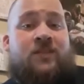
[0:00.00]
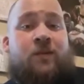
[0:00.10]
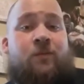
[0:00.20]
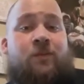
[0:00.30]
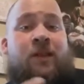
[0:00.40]
that
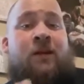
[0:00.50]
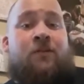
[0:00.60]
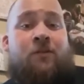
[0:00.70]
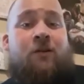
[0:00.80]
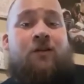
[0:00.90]
will allow
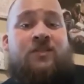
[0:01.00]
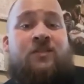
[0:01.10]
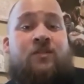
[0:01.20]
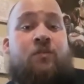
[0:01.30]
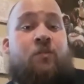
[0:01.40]
your cards to
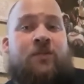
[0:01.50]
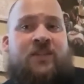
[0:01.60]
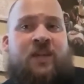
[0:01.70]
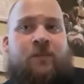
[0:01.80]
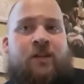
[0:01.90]
do more
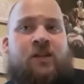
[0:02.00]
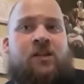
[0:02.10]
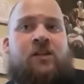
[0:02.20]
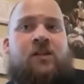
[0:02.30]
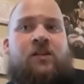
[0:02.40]
damage.
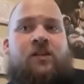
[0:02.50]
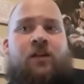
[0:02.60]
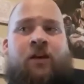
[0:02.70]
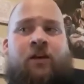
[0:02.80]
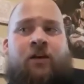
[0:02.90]

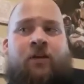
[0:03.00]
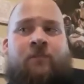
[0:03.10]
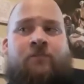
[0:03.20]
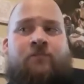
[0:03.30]
Um,